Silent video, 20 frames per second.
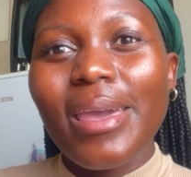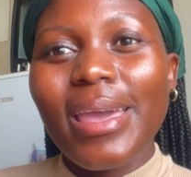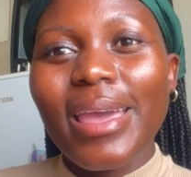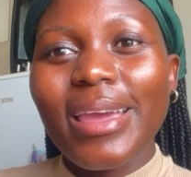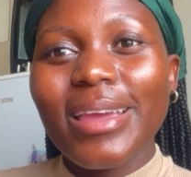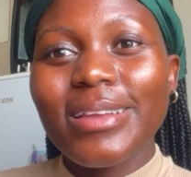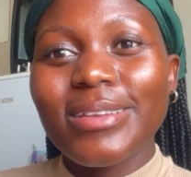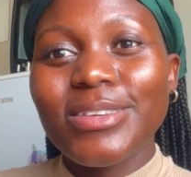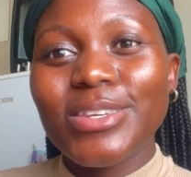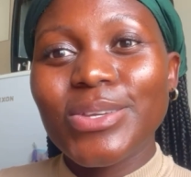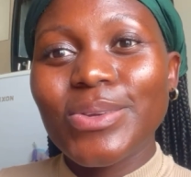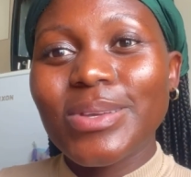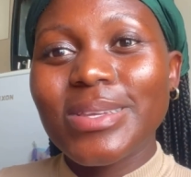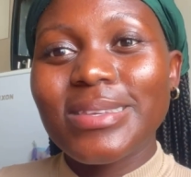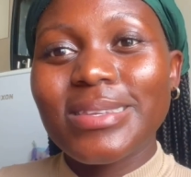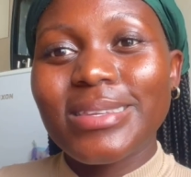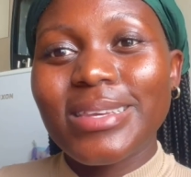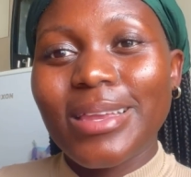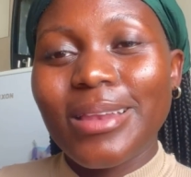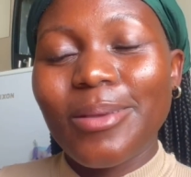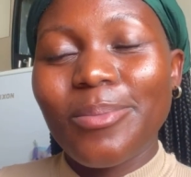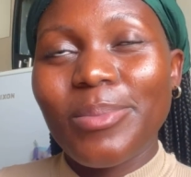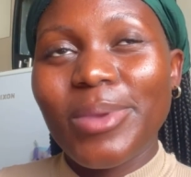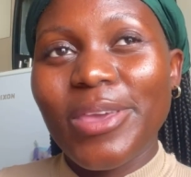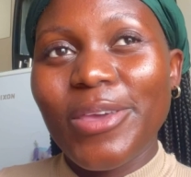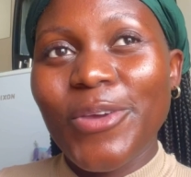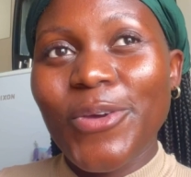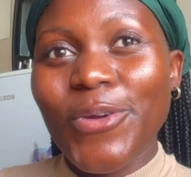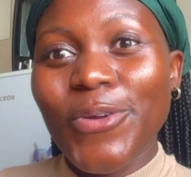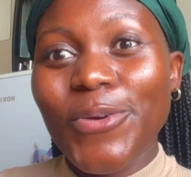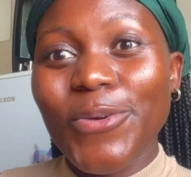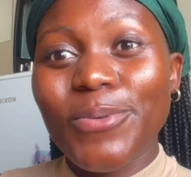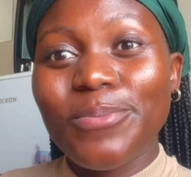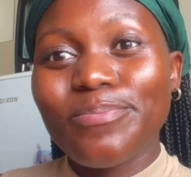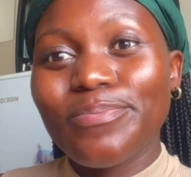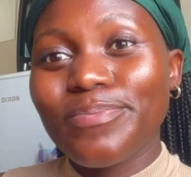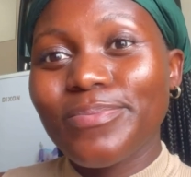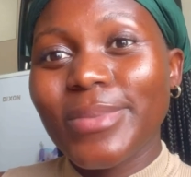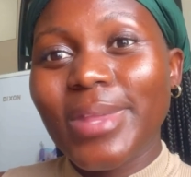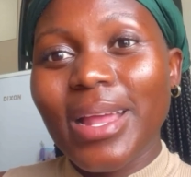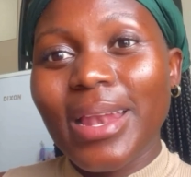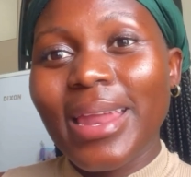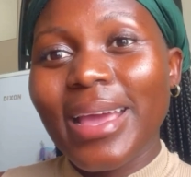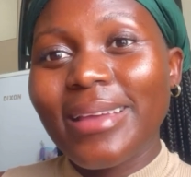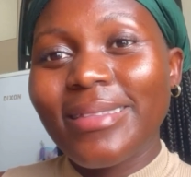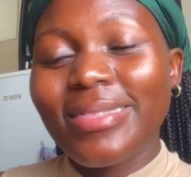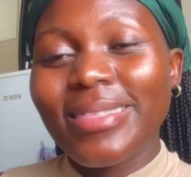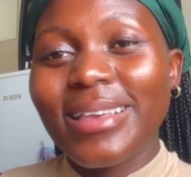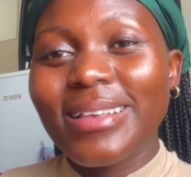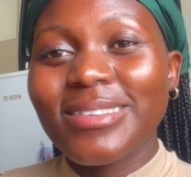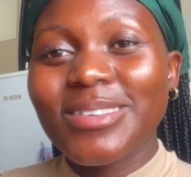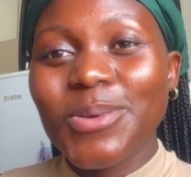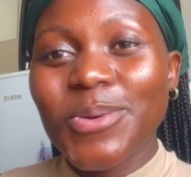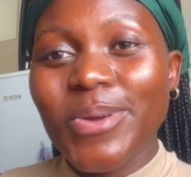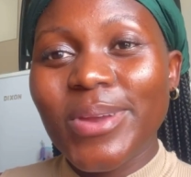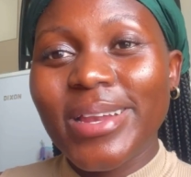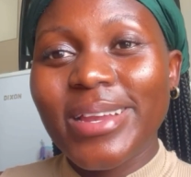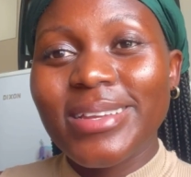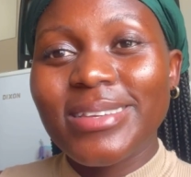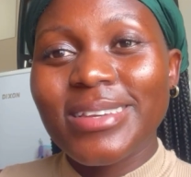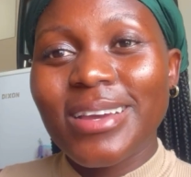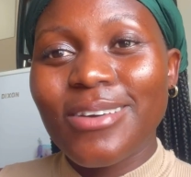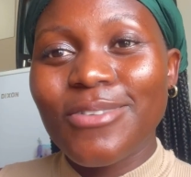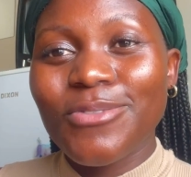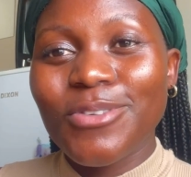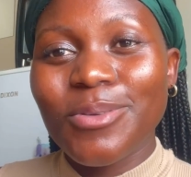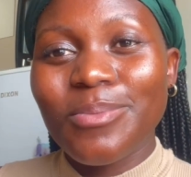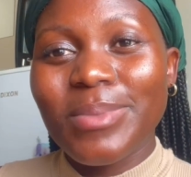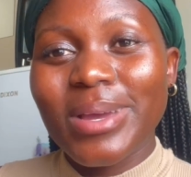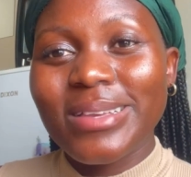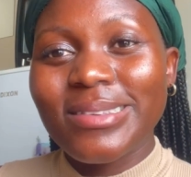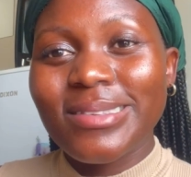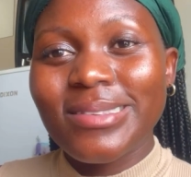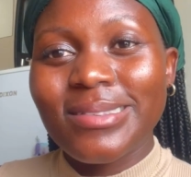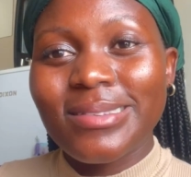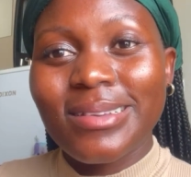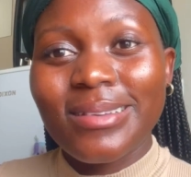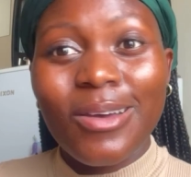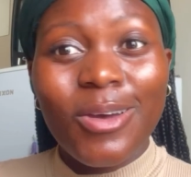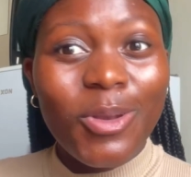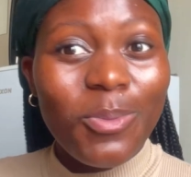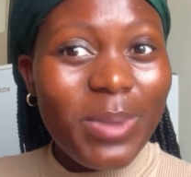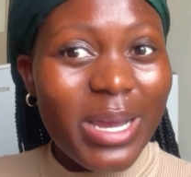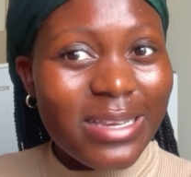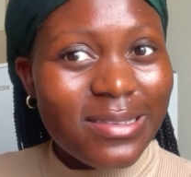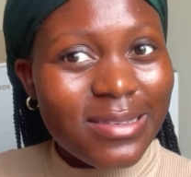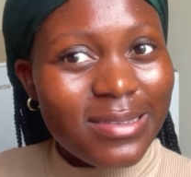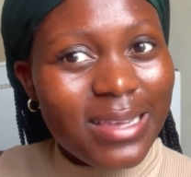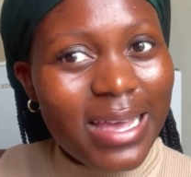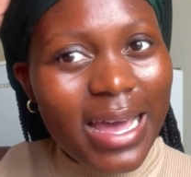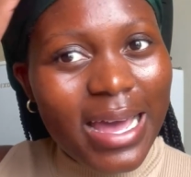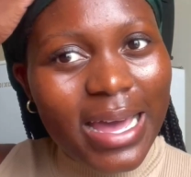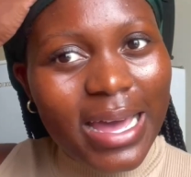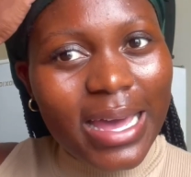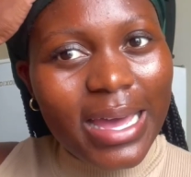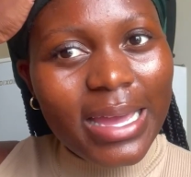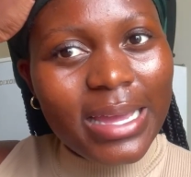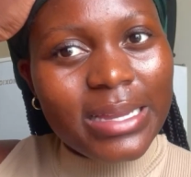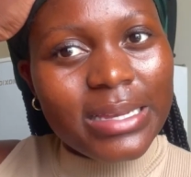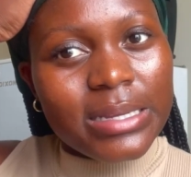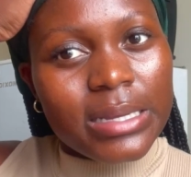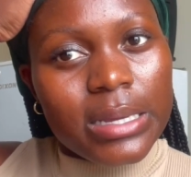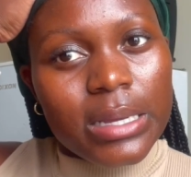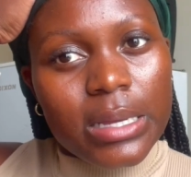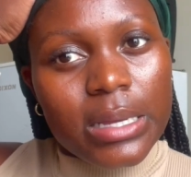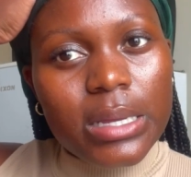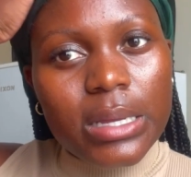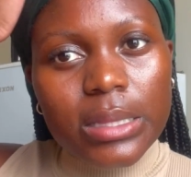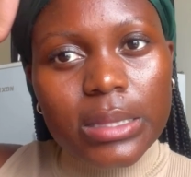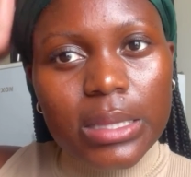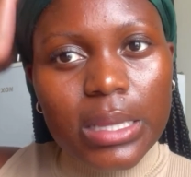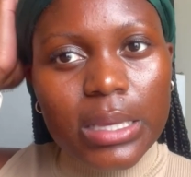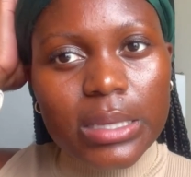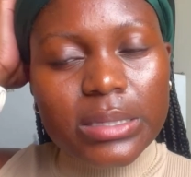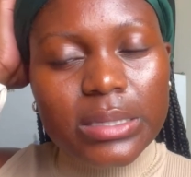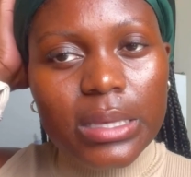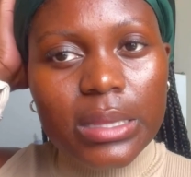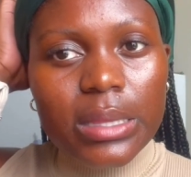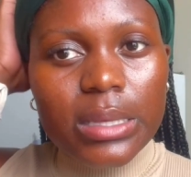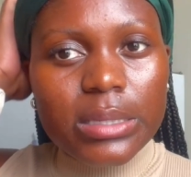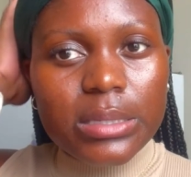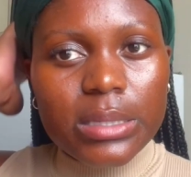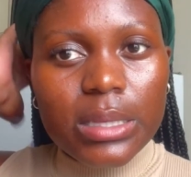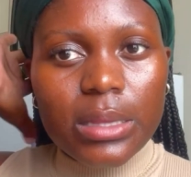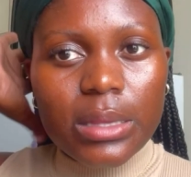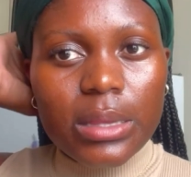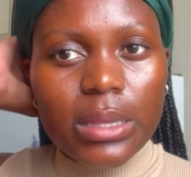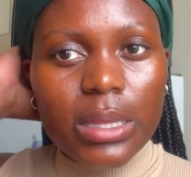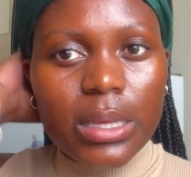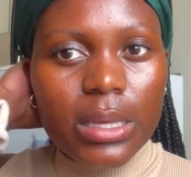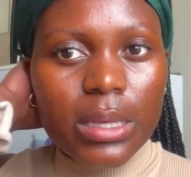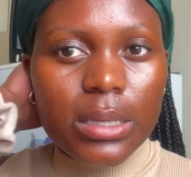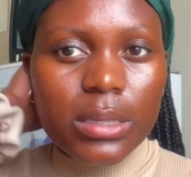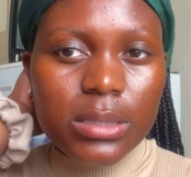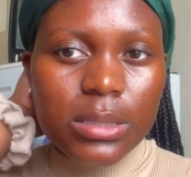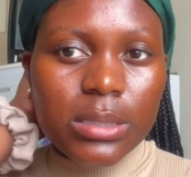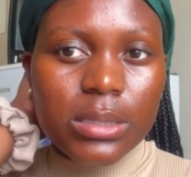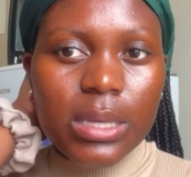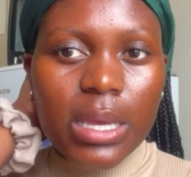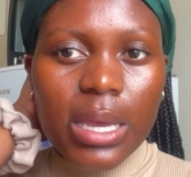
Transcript: and she was telling me, girl, like, things are really tough on my side, things are this and this.